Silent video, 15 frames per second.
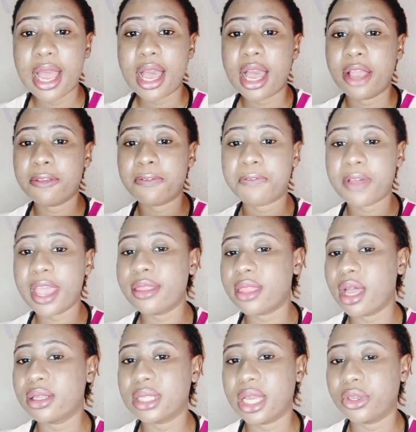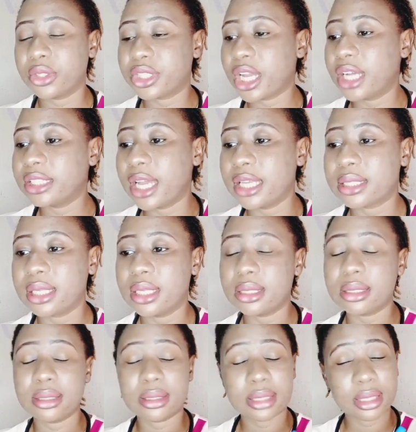and you find out that your child has
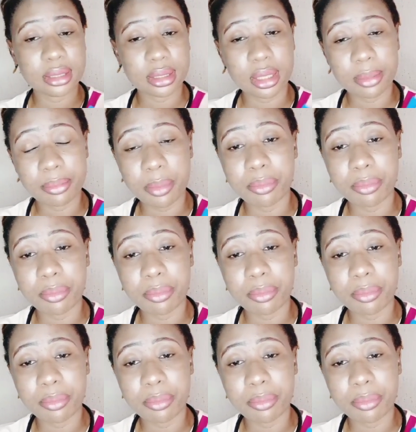a